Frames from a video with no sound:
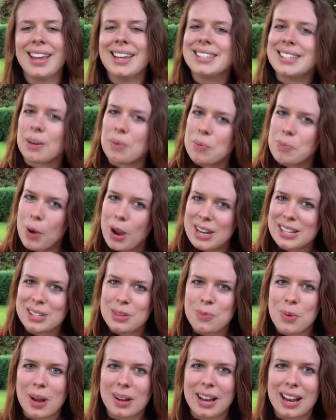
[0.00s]
So we put in
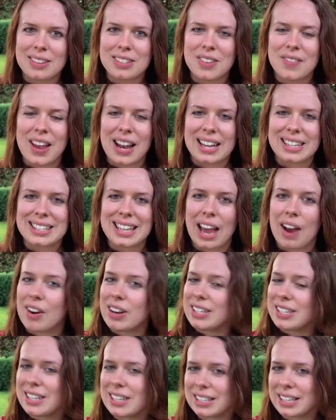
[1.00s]
some wildlife surveillance
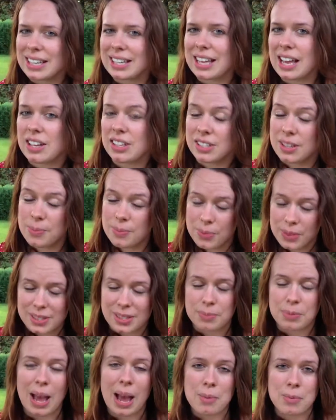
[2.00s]
cameras,
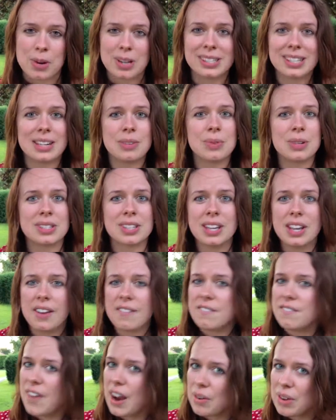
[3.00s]
and it was
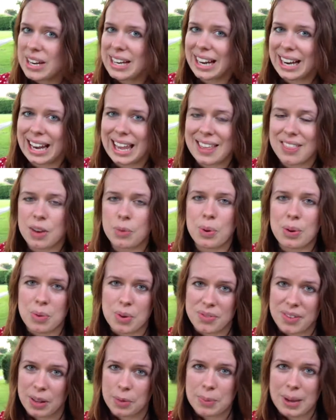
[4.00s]
very clear that we were
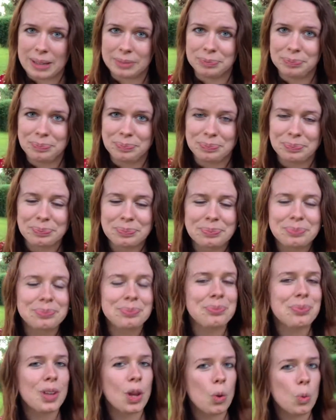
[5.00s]
filming.
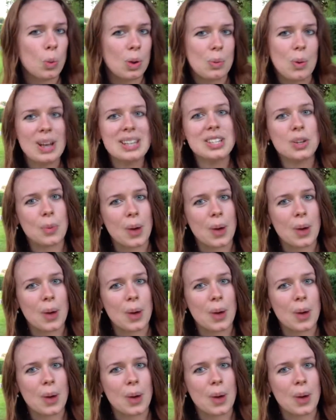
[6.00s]
We went